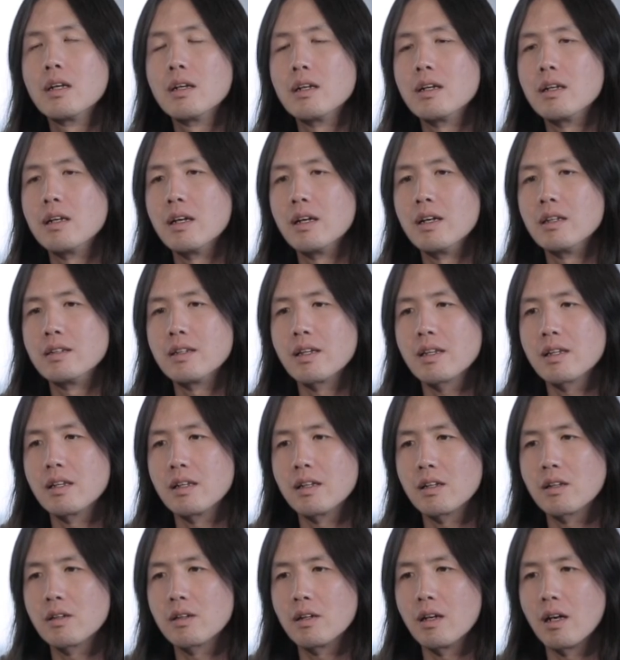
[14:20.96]
And I
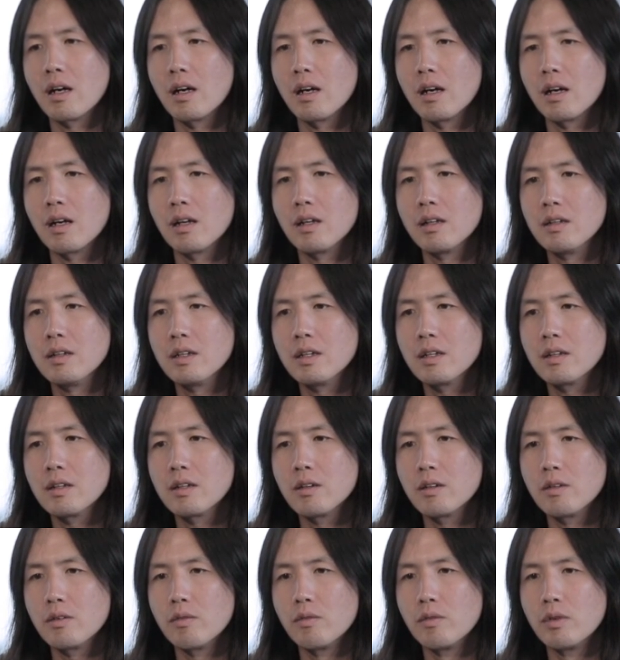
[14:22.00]
think
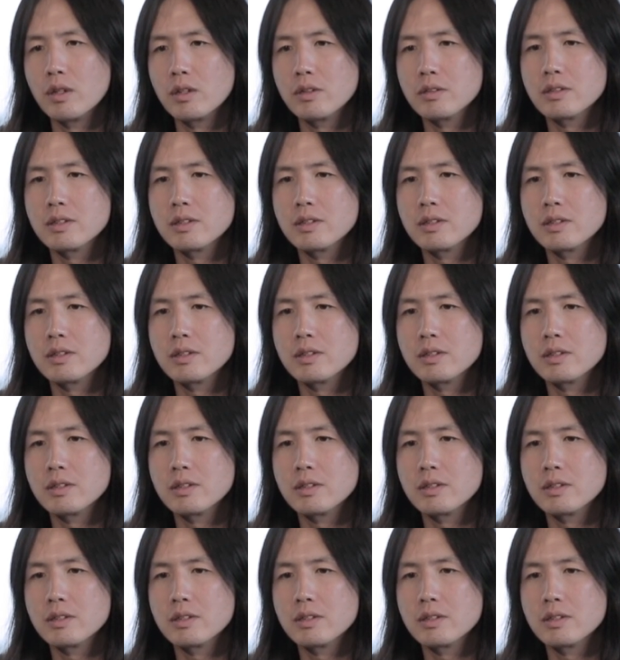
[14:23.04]
real